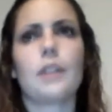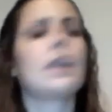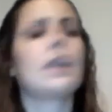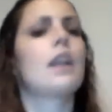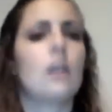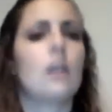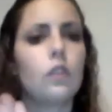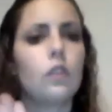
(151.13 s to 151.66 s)

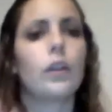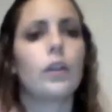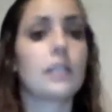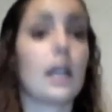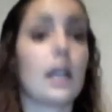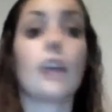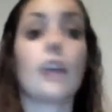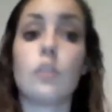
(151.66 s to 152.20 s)
And granted,
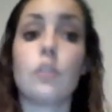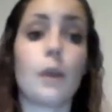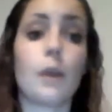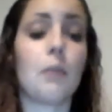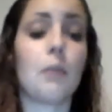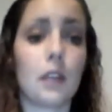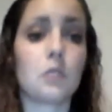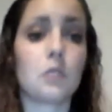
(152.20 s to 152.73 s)
I knew my
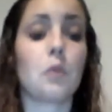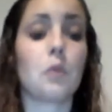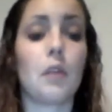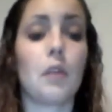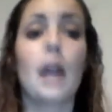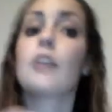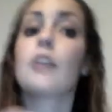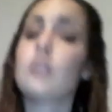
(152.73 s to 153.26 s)
blinds were ruined.
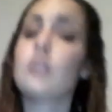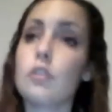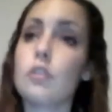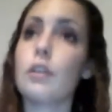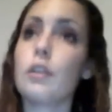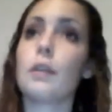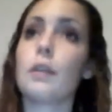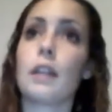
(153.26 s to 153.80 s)
I knew
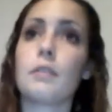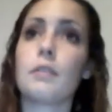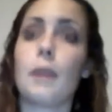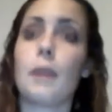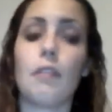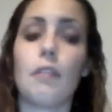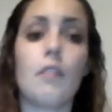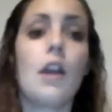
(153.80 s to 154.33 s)
they were going to have to pay
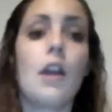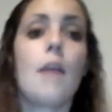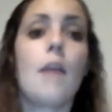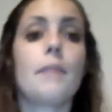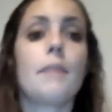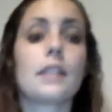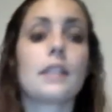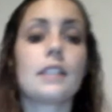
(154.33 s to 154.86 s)
them
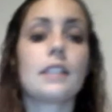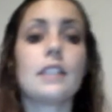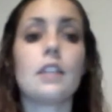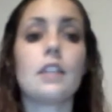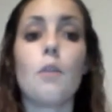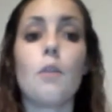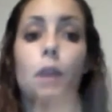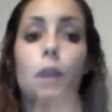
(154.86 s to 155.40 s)
because this
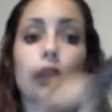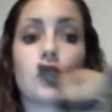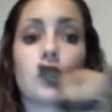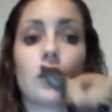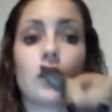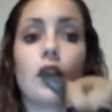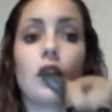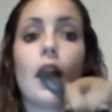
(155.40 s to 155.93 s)
little
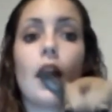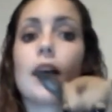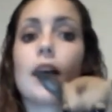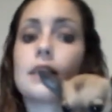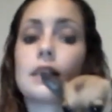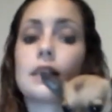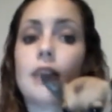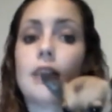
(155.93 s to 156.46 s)
monster has
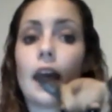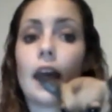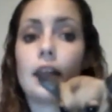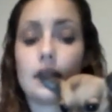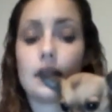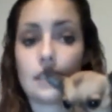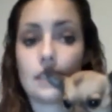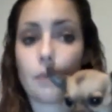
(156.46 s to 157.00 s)

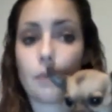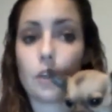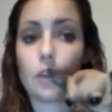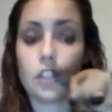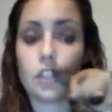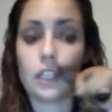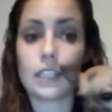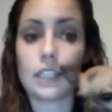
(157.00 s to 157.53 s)
anxiety,
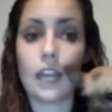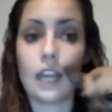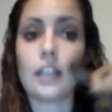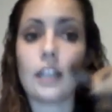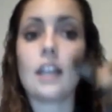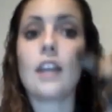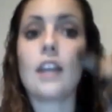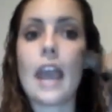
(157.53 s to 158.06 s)
separation anxiety,
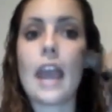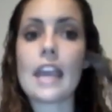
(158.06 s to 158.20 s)
and